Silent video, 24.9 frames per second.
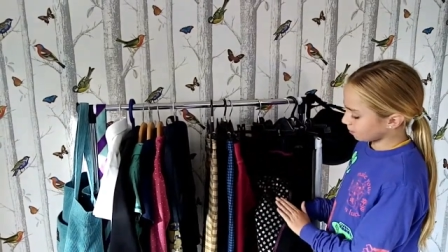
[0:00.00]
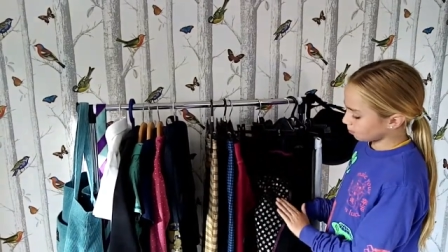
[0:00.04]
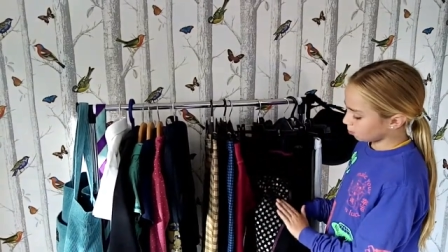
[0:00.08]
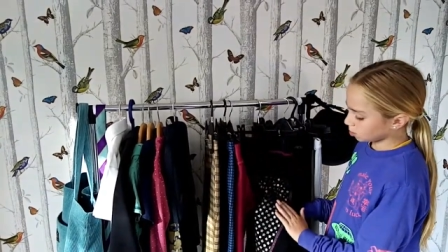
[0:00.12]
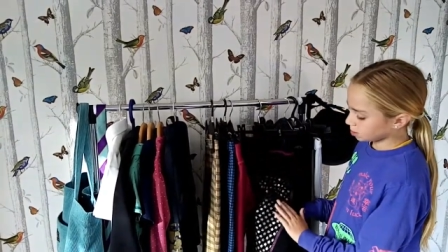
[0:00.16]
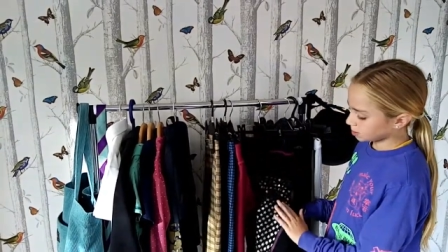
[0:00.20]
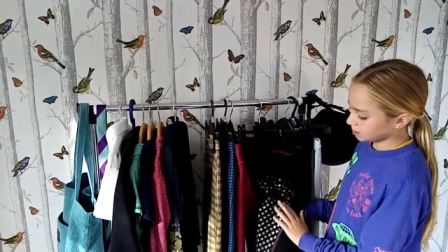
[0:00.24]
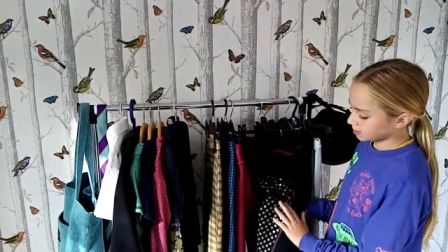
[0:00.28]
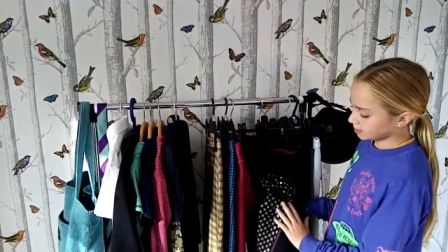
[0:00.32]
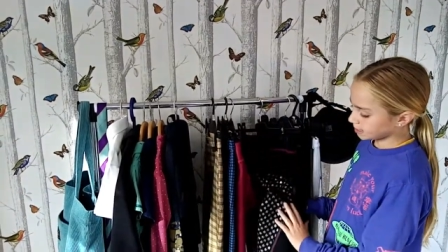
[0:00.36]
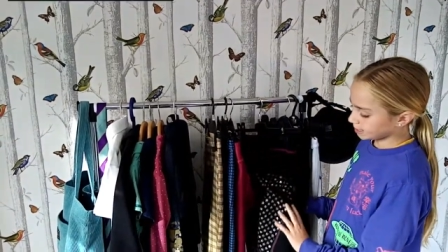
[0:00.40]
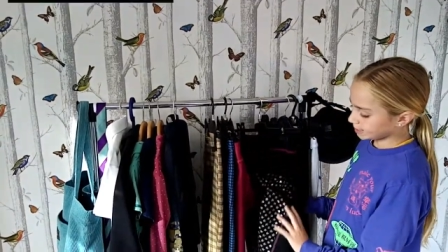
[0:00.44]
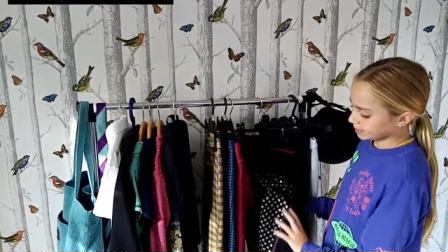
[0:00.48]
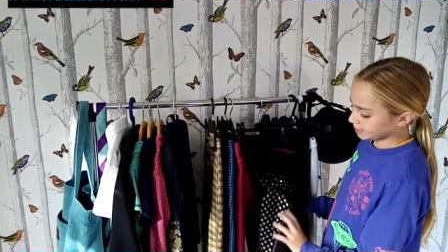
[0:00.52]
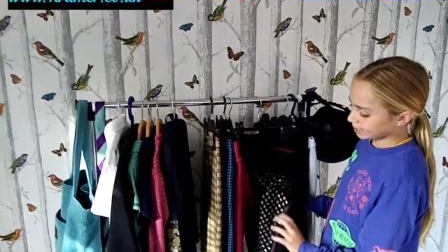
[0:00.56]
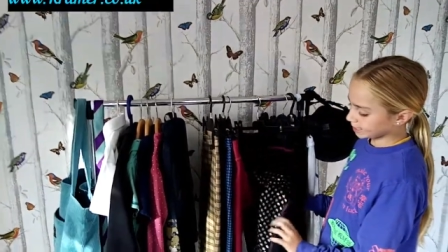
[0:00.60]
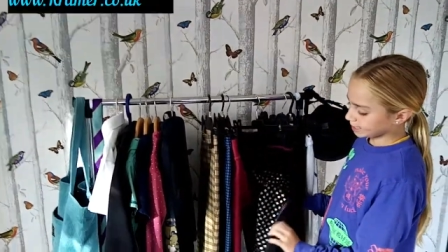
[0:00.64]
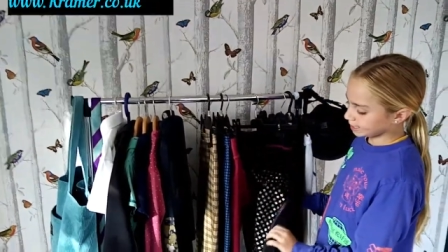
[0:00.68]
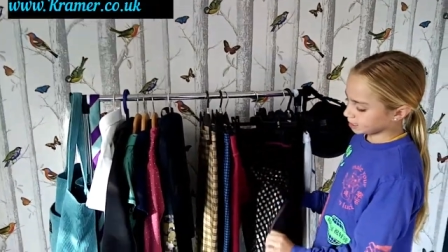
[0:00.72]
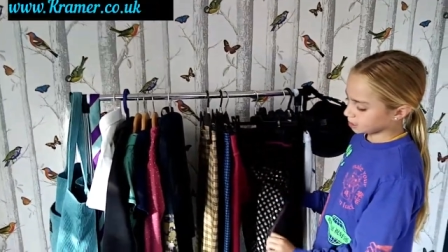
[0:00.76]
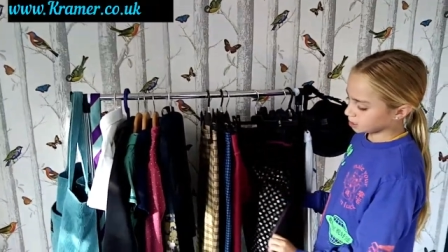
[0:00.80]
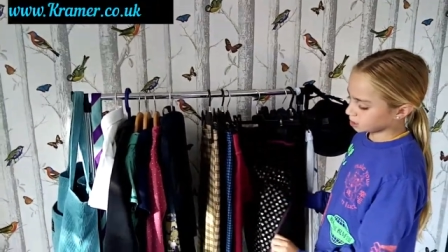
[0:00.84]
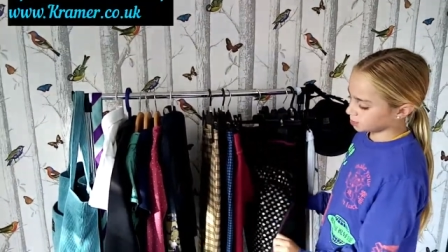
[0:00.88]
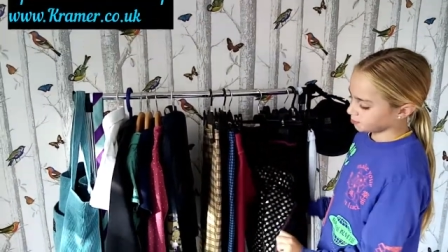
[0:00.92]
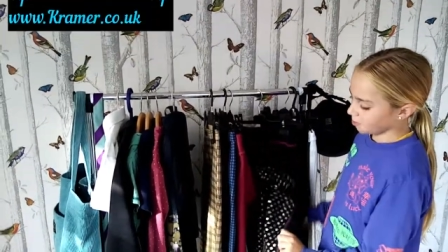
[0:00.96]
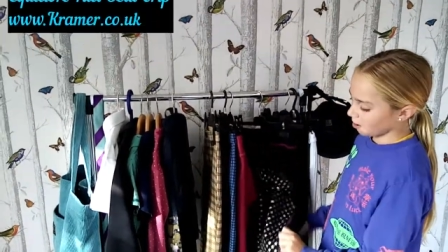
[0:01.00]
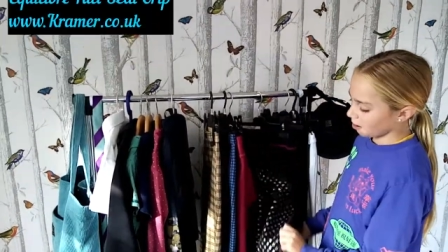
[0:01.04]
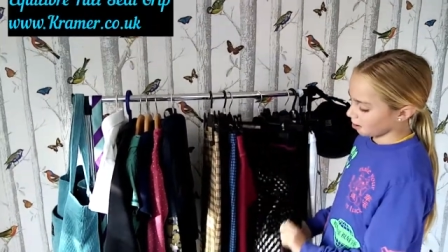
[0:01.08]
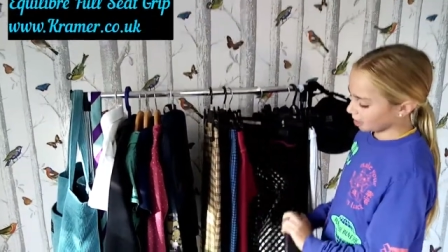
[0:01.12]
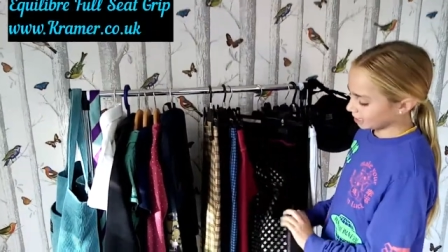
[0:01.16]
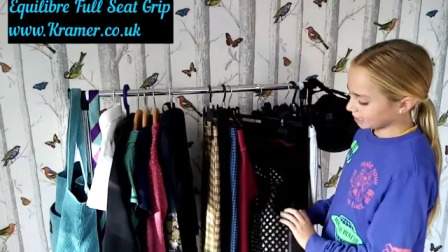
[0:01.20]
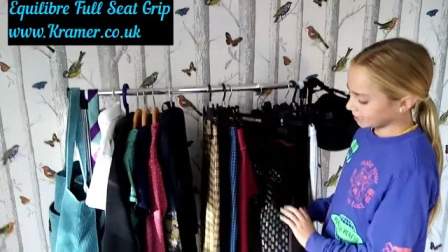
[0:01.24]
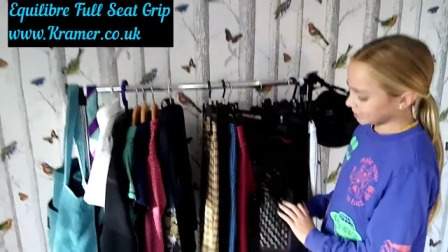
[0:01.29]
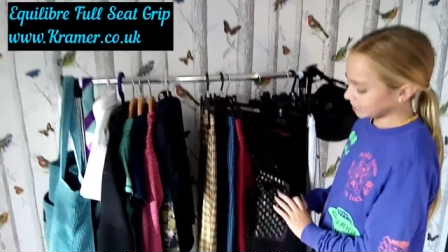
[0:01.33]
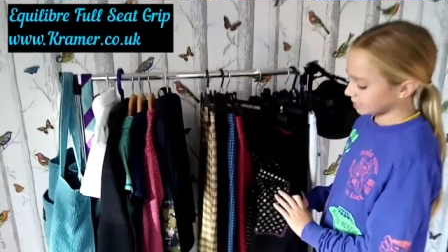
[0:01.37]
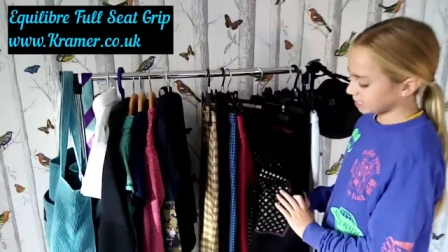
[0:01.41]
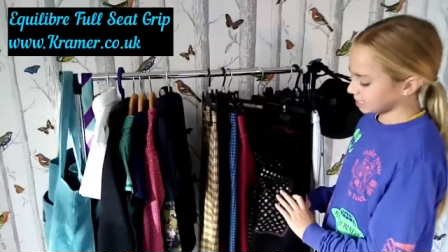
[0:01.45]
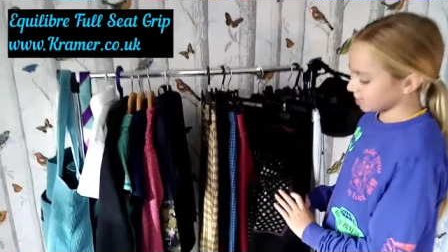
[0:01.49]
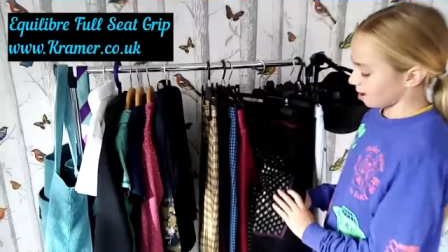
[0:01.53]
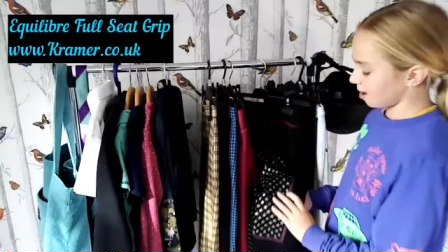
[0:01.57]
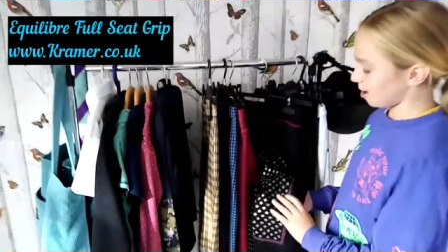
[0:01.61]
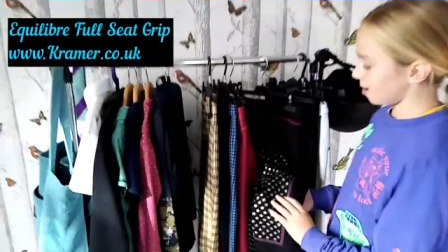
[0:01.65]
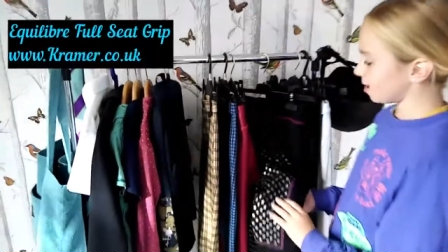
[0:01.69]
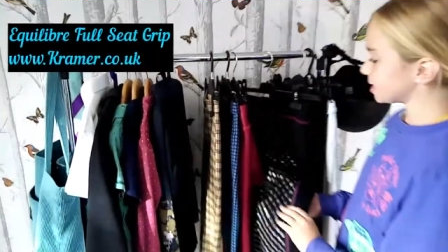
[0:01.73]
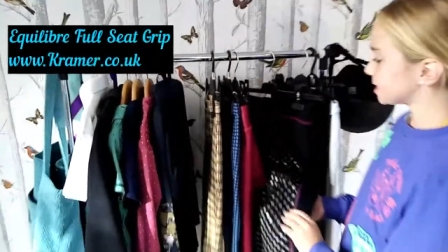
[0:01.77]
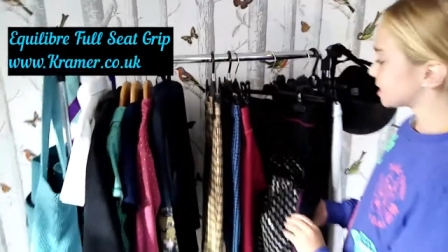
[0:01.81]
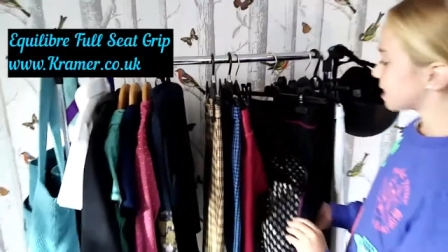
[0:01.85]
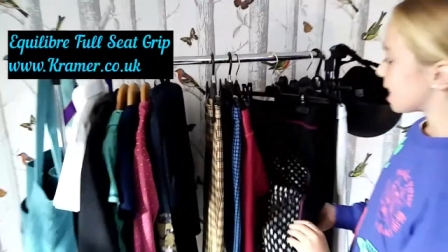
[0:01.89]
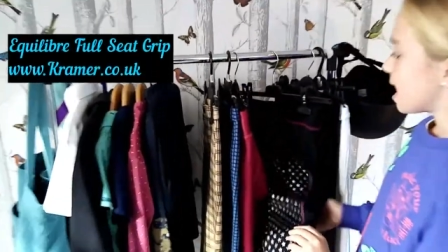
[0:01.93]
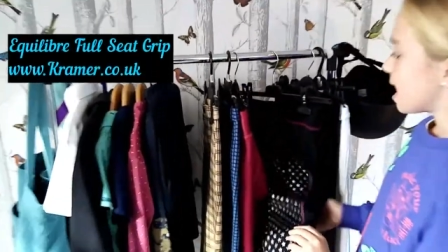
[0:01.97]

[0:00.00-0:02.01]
bottles that are like sparkly stars